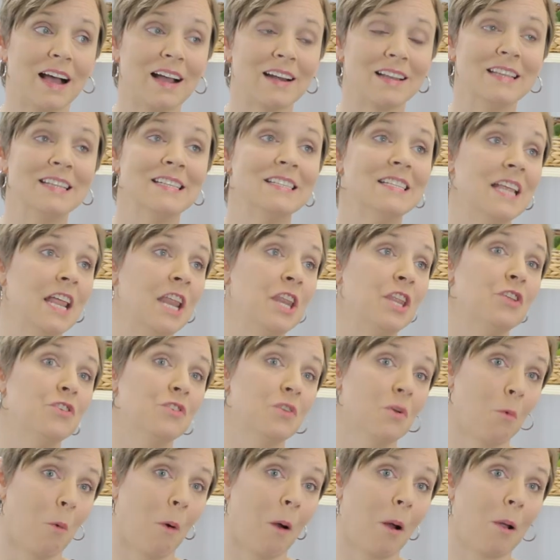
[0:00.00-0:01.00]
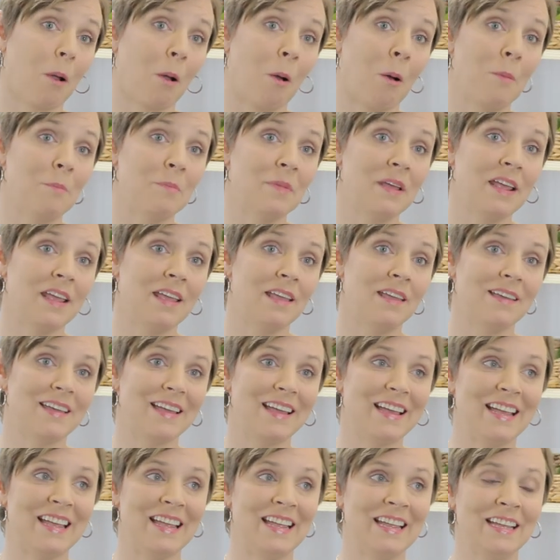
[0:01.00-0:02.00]
God continued to work on me
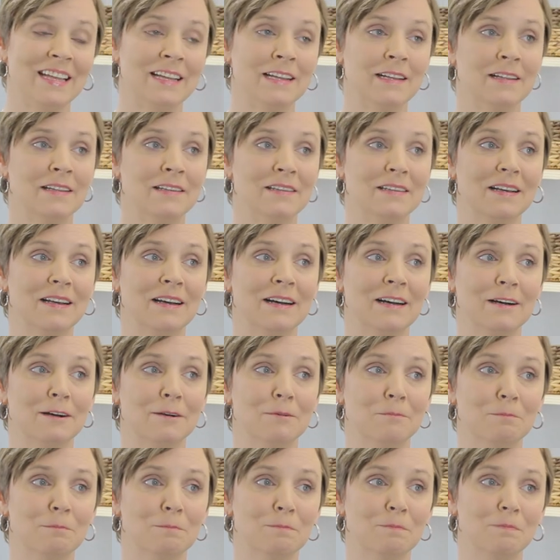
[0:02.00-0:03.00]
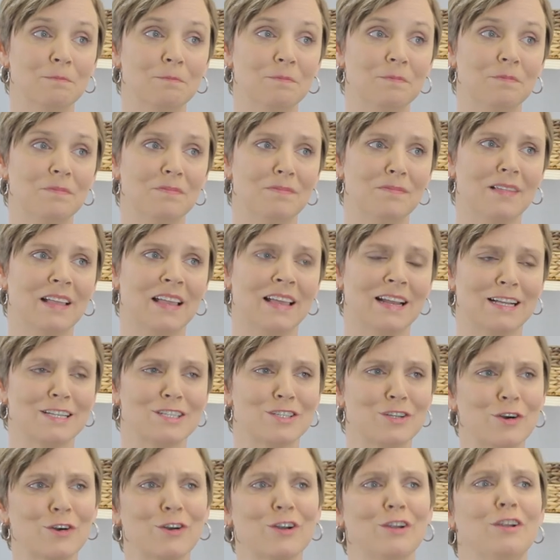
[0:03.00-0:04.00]
and um,
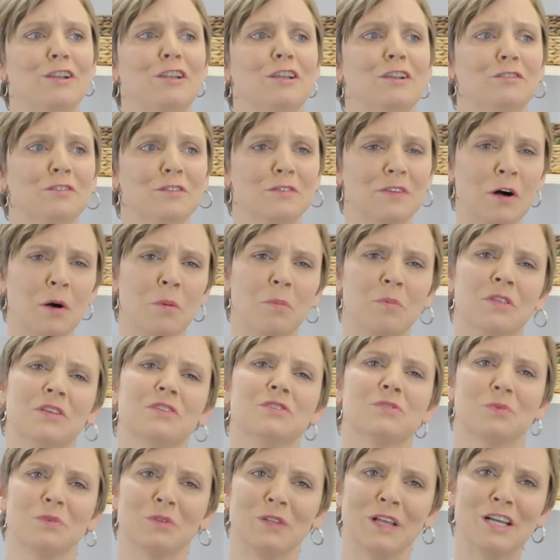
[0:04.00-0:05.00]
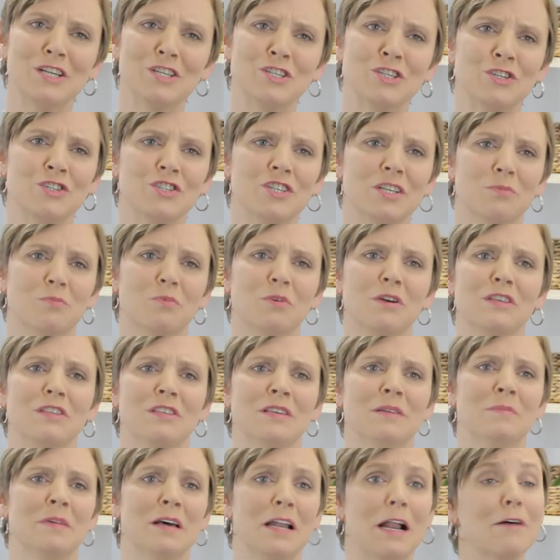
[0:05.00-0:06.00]
I started to develop this relationship
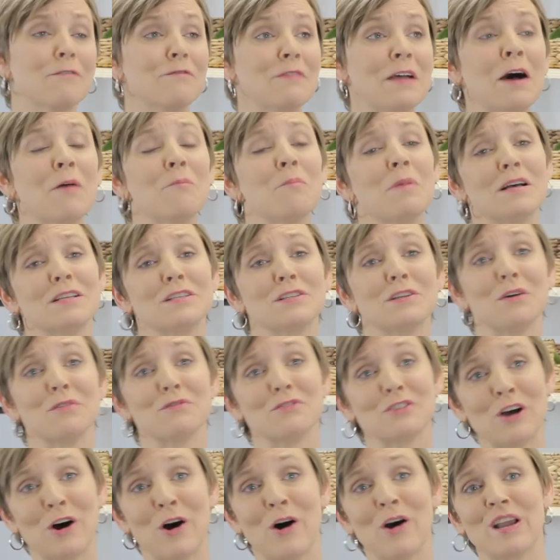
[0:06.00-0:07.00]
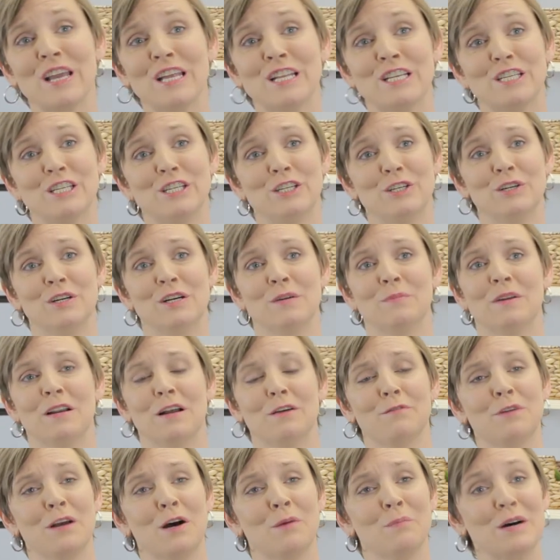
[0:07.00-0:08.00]
with him and I found myself talking to him
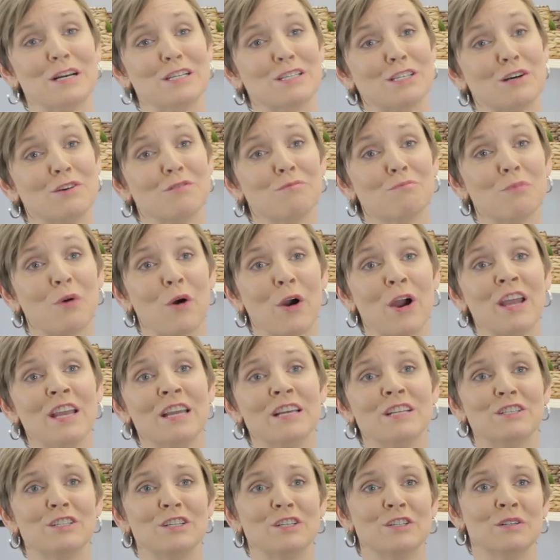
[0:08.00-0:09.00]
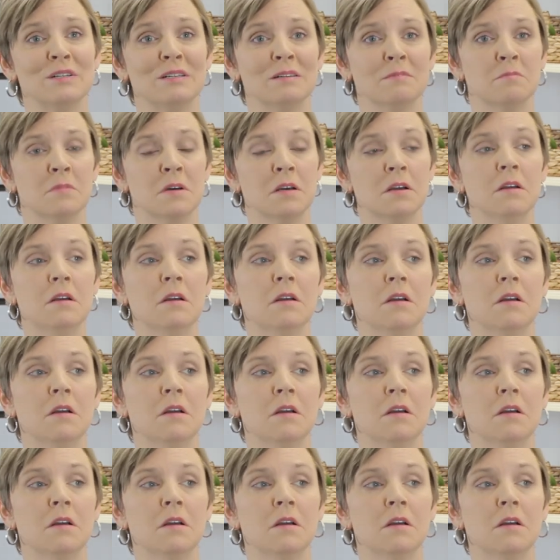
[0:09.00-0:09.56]
and I found myself praying to him.